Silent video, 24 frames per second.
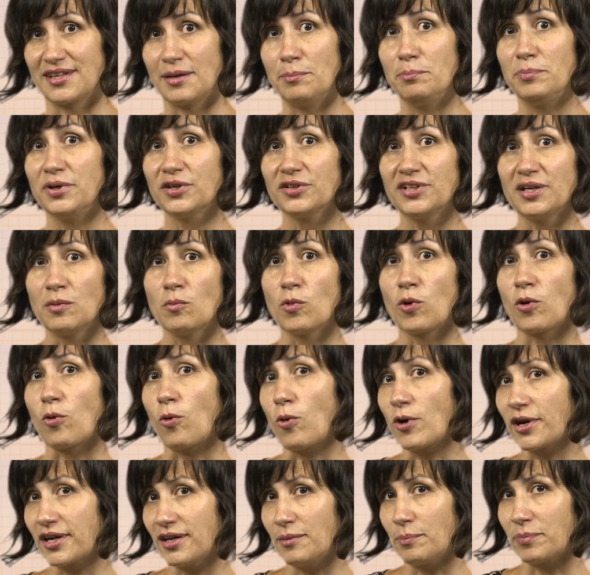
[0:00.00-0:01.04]
than building more
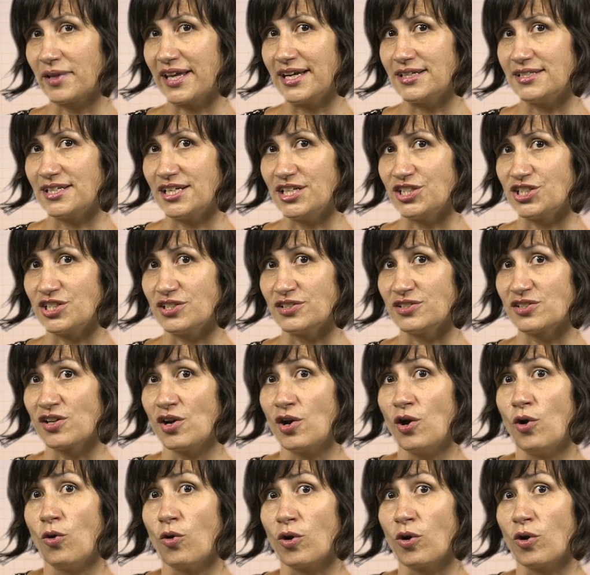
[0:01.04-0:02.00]
orchid plantations